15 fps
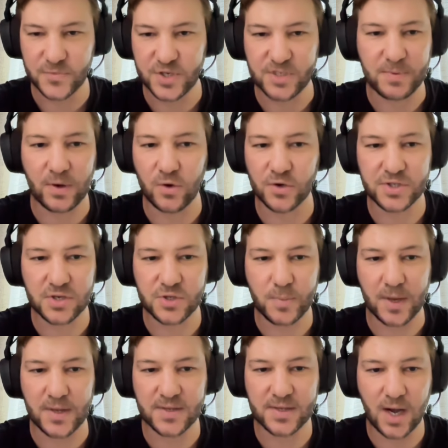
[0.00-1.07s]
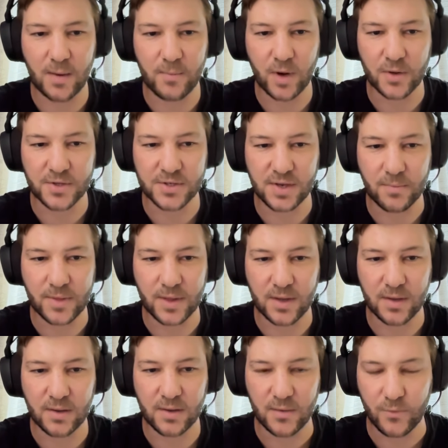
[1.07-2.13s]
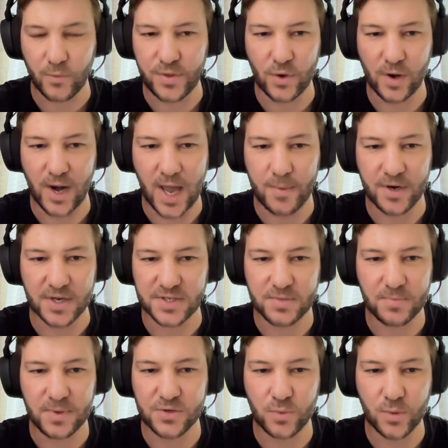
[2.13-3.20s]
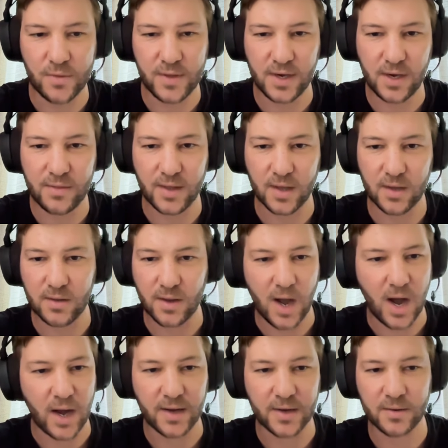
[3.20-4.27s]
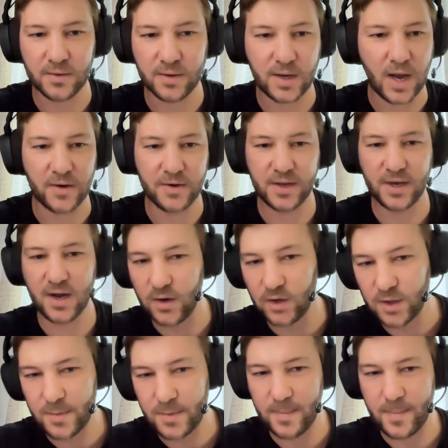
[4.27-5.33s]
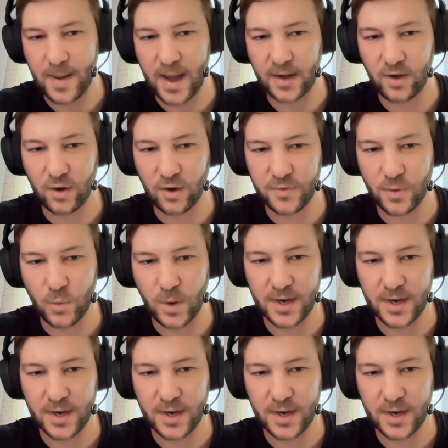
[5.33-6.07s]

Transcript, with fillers: Just because you spend time on something with your labor doesn't mean it's worth anything. I can go and dig a hole in my backyard the